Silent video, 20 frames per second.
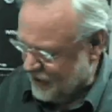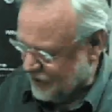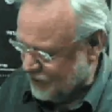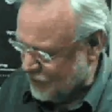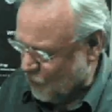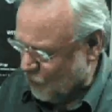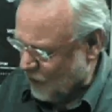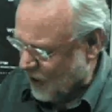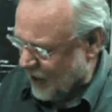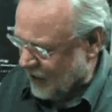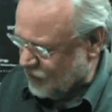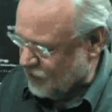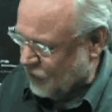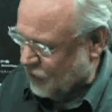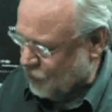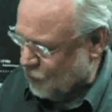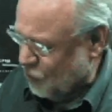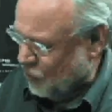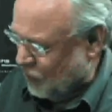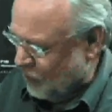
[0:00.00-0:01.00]
So we're
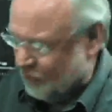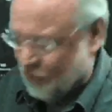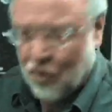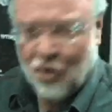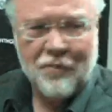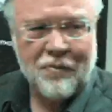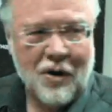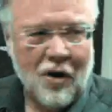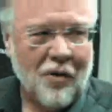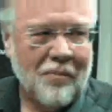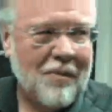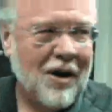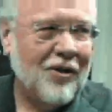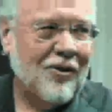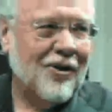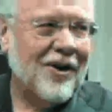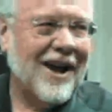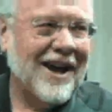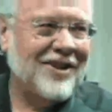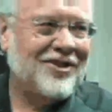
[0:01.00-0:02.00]
actually doing an improvement on
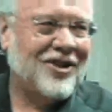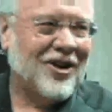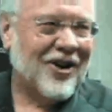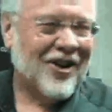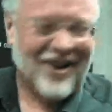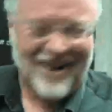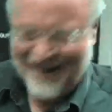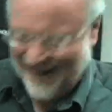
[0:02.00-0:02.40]
Mother Nature.